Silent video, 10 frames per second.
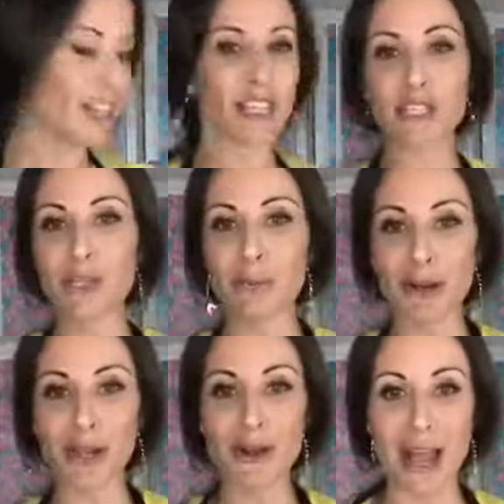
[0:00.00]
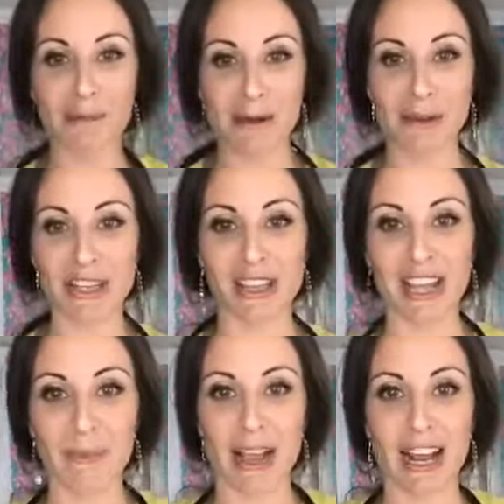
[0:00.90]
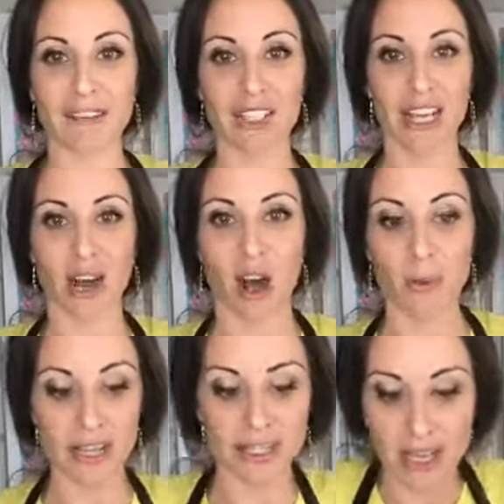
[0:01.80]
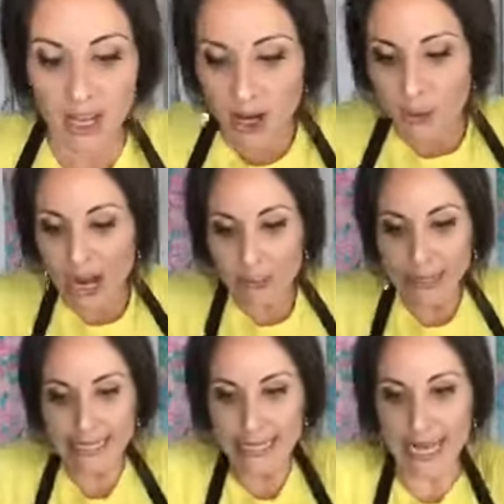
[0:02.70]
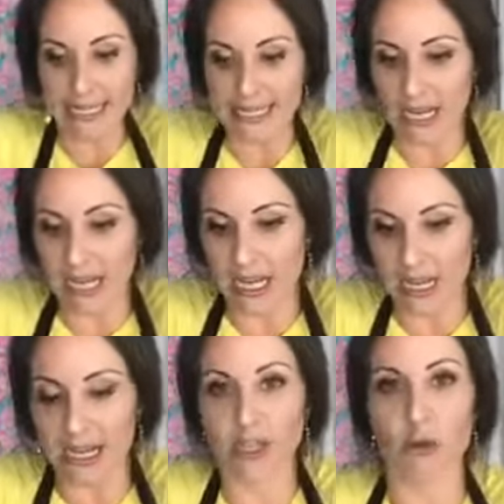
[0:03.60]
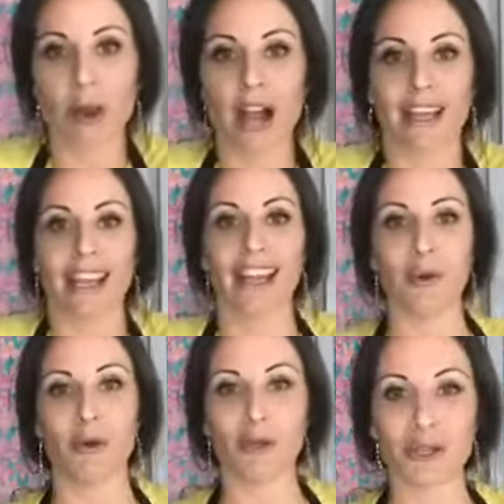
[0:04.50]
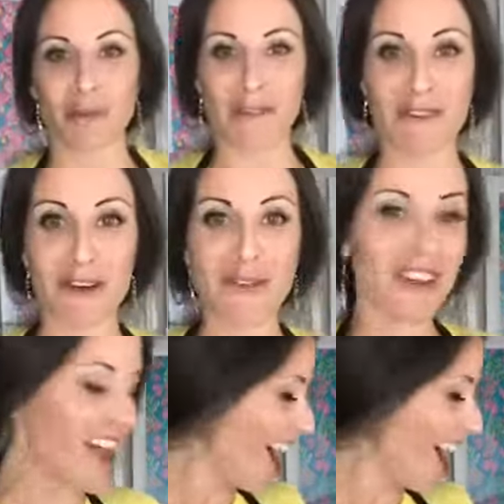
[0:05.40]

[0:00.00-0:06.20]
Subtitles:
this super cute apron, which I think I might have to like always wear because it has a little pocket and I won't lose my phone.